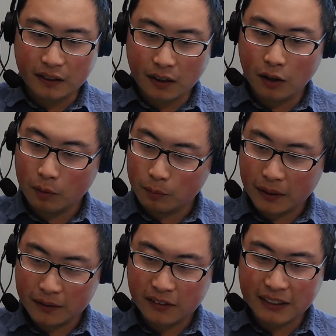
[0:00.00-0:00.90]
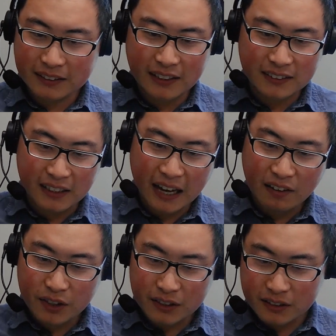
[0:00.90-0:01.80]
because uh, it's, they
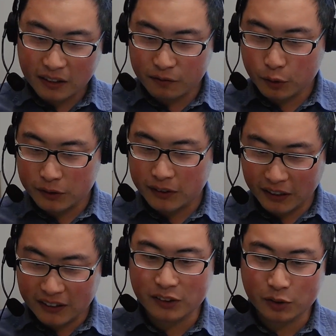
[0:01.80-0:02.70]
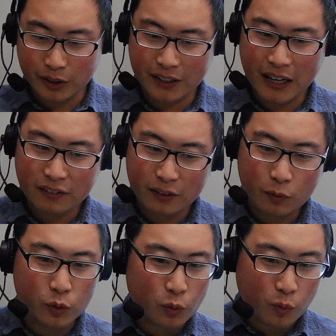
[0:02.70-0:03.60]
have this in food industry. They have they
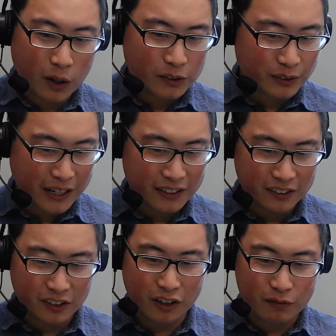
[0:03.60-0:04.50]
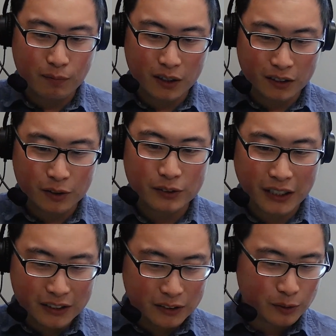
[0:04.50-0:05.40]
don't want to add a lot of molecules
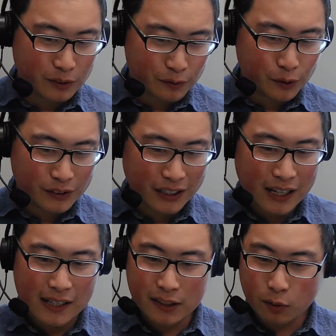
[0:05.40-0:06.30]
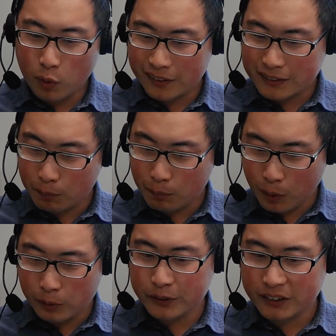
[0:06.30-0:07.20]
into the food. They want the
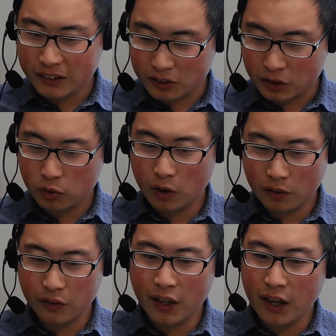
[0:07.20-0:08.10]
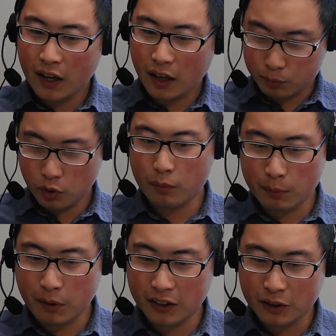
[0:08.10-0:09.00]
most uh, strong
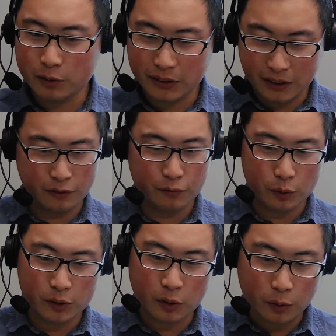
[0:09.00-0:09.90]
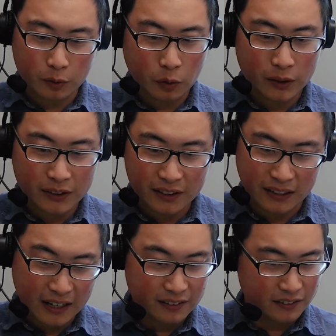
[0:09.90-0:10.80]
absorbing molecules in the food. So you only need
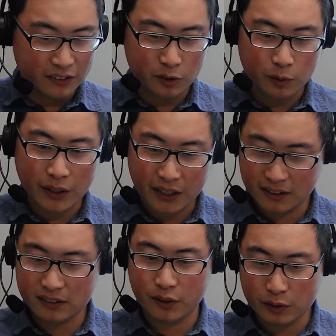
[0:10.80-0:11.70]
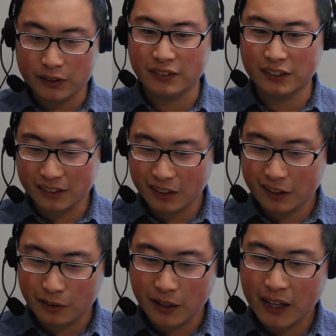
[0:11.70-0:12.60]
add a little. It has very distinct
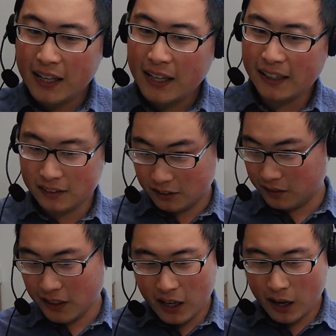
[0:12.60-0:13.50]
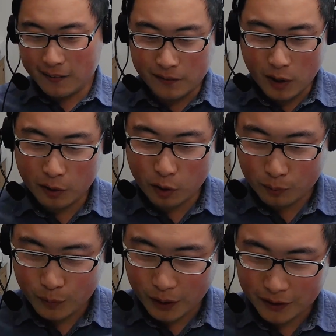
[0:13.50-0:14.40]
color. And then I, I,
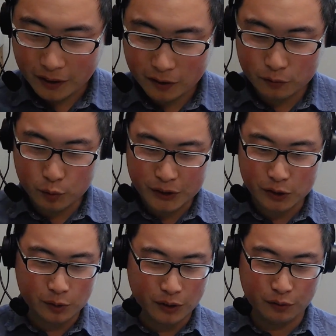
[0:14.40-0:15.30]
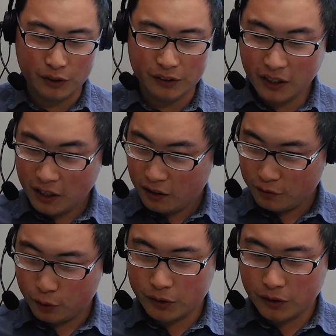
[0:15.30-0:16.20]
I kind of reached to different
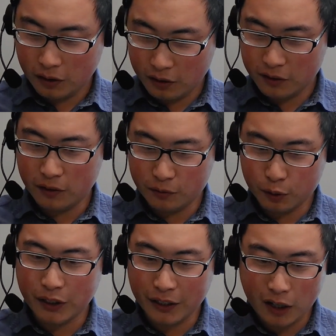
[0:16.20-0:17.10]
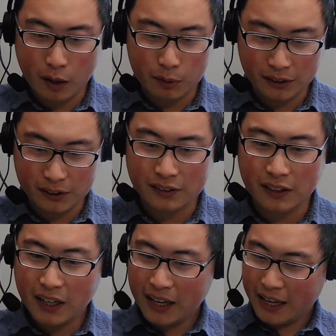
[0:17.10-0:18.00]
food uh, food dye companies
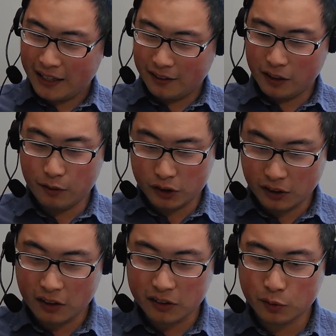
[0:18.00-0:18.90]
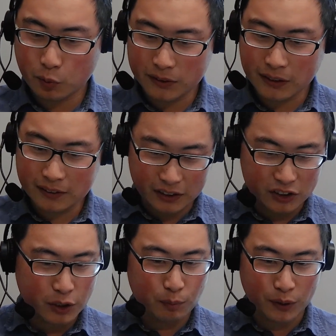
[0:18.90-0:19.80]
and even the largest ones, and they
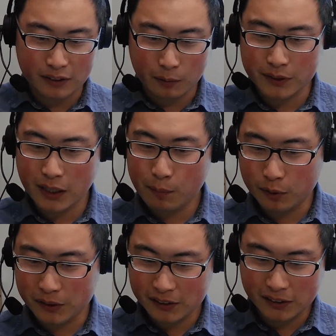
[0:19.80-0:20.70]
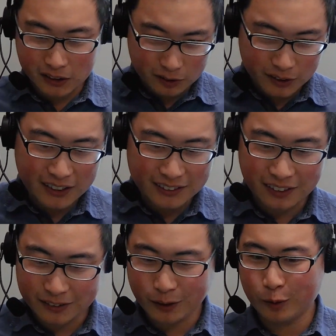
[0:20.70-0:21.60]
ship me some samples. I started test
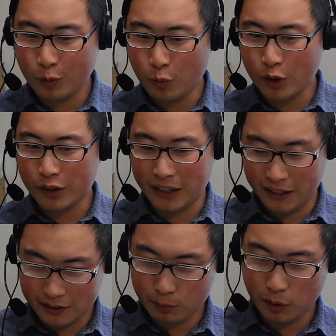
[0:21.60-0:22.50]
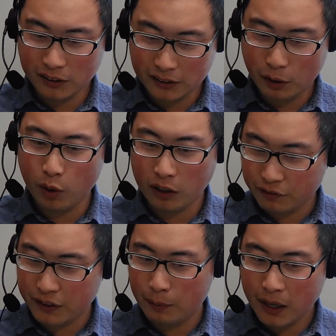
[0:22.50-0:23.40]
are they going to work? And surprisingly, one
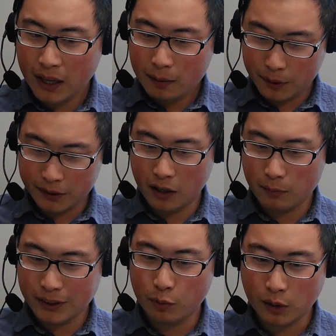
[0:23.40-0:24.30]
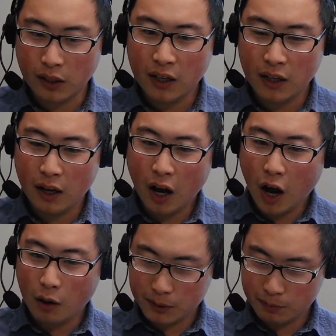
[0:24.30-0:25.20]
of them becomes our
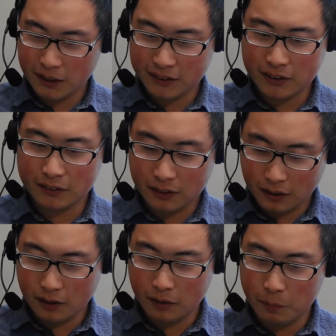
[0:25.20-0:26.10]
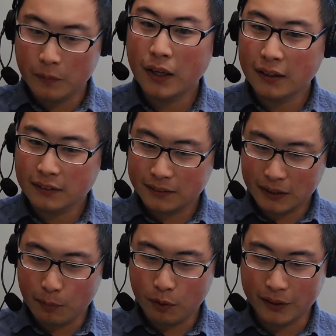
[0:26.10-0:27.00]
optimized um,
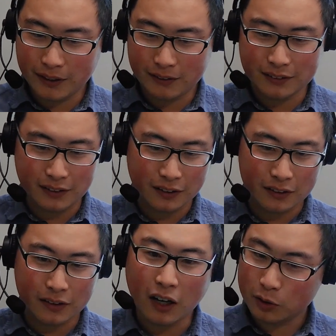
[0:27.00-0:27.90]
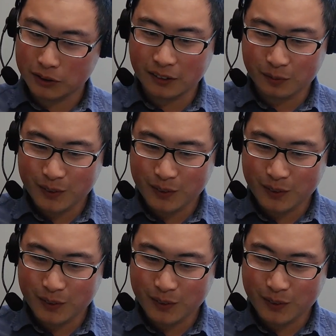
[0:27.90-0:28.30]
sample that is the tartrazine. design.